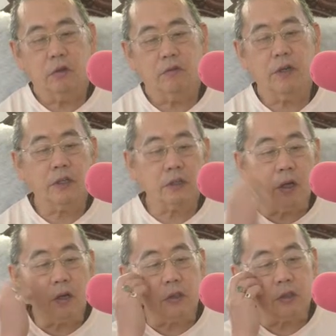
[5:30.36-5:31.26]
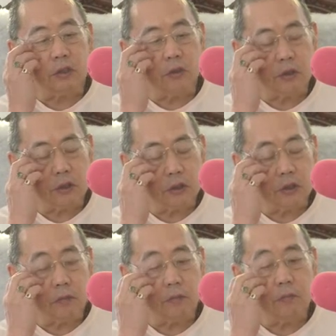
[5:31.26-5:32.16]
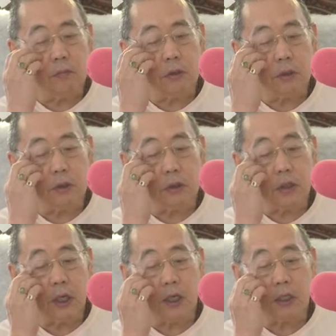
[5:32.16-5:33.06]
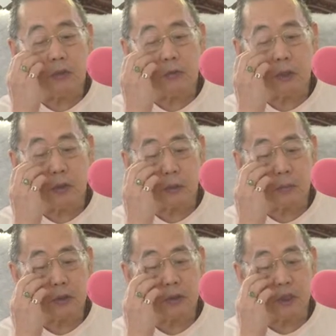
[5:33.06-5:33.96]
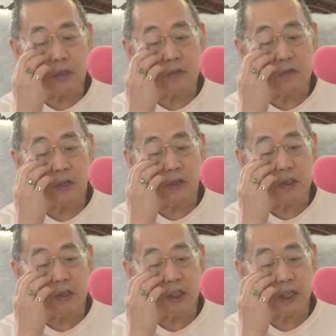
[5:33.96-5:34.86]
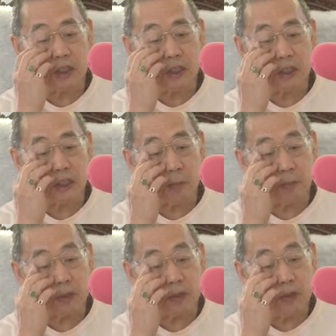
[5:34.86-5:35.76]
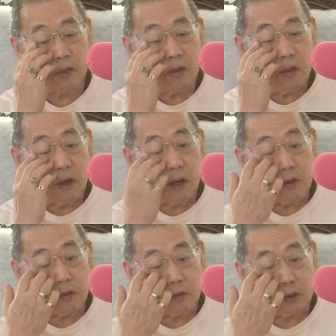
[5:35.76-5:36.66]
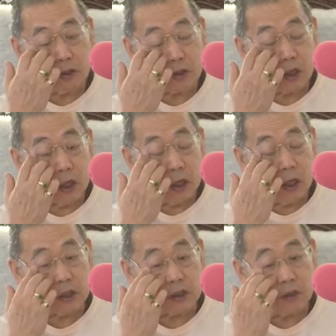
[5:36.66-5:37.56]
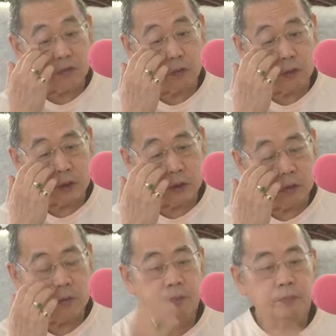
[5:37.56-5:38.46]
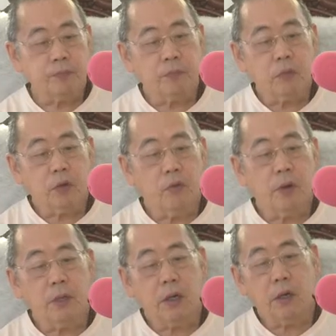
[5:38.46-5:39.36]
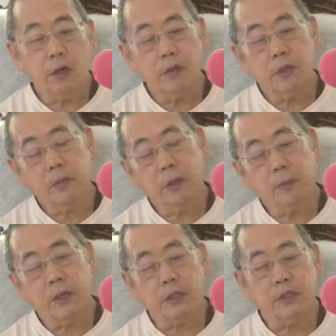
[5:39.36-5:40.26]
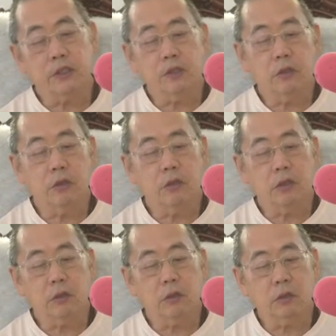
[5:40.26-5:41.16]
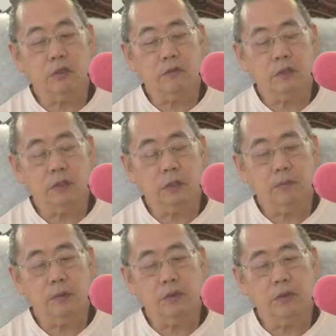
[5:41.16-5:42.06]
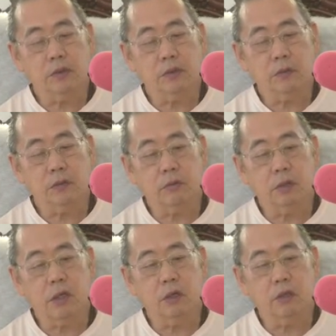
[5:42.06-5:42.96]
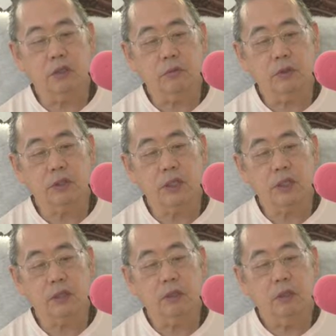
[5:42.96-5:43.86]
Vedic knowledge, or indeed material science, without the personality of God, is exactly like an empty and useless husk of wheat. One may argue that by practicing yoga or cultivating impersonal knowledge, one can